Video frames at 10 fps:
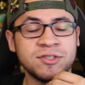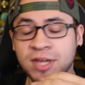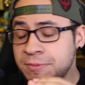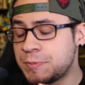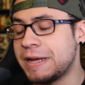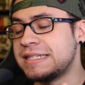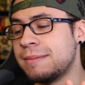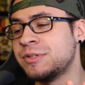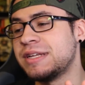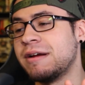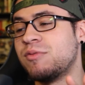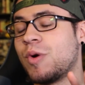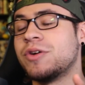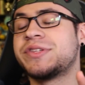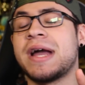Subspace Emissary
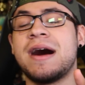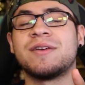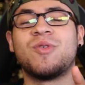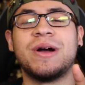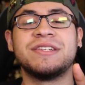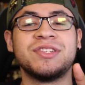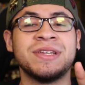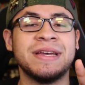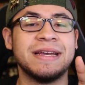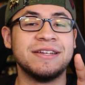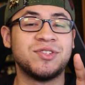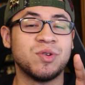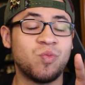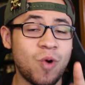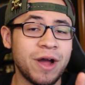World Conquest is
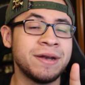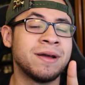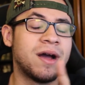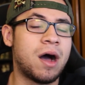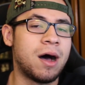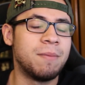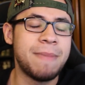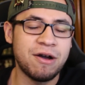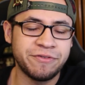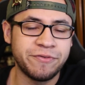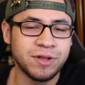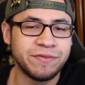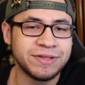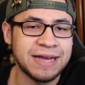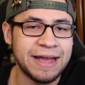1, a mouthful
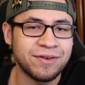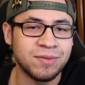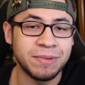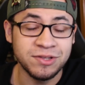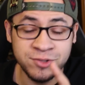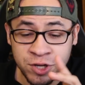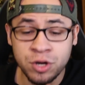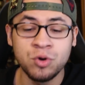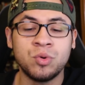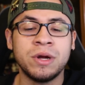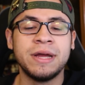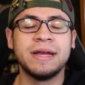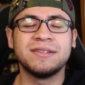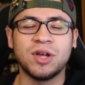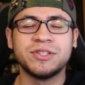of a title, but 2,
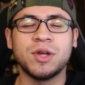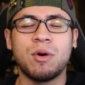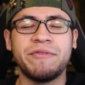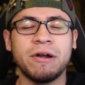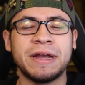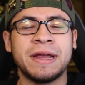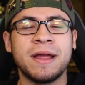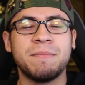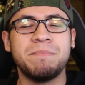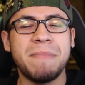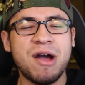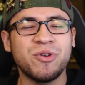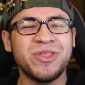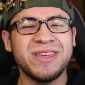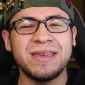is also a very
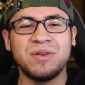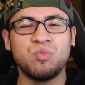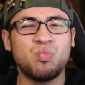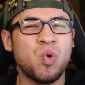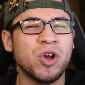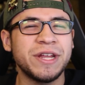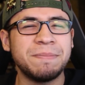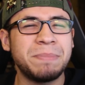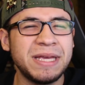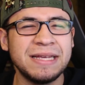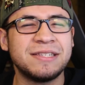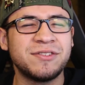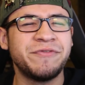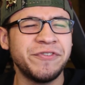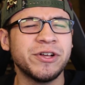mouthy and wordy
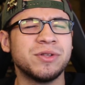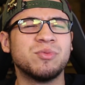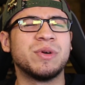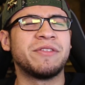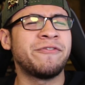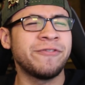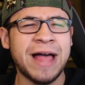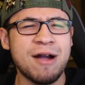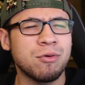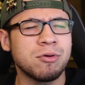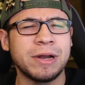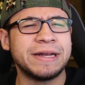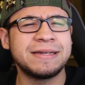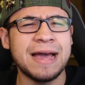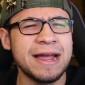piece filled with flowery
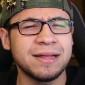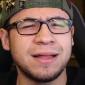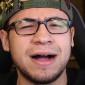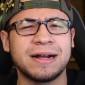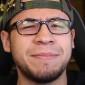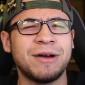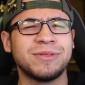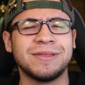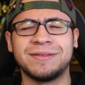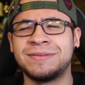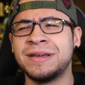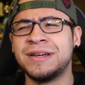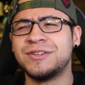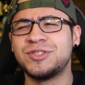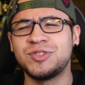dialogue about the
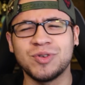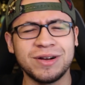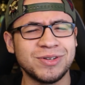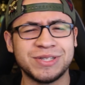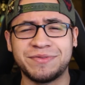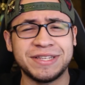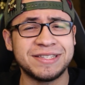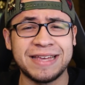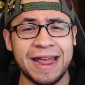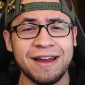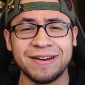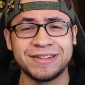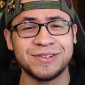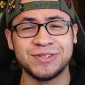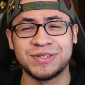struggles of these
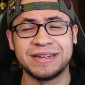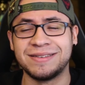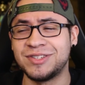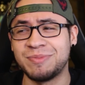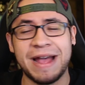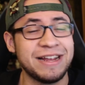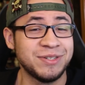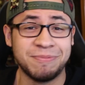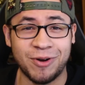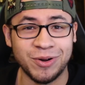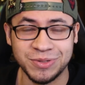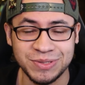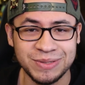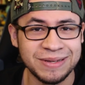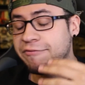characters in Smash
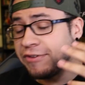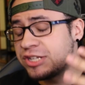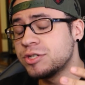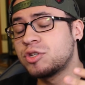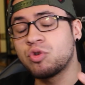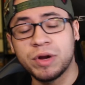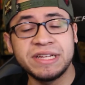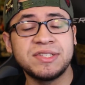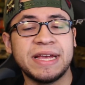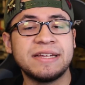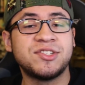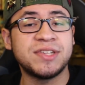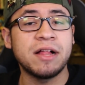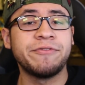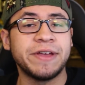Bros. It features Chris, a
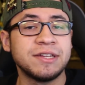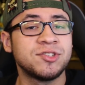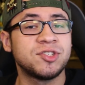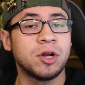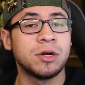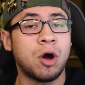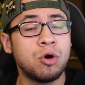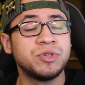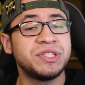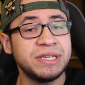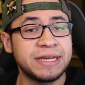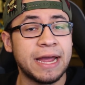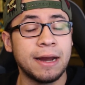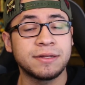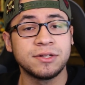self-insert OC
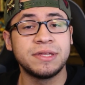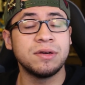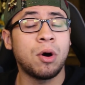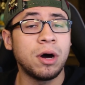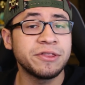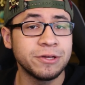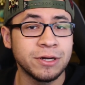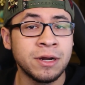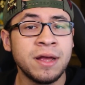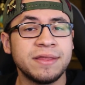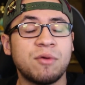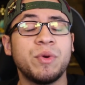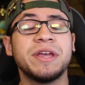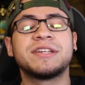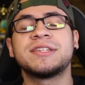character, the author that
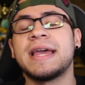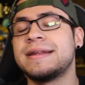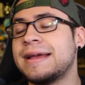we get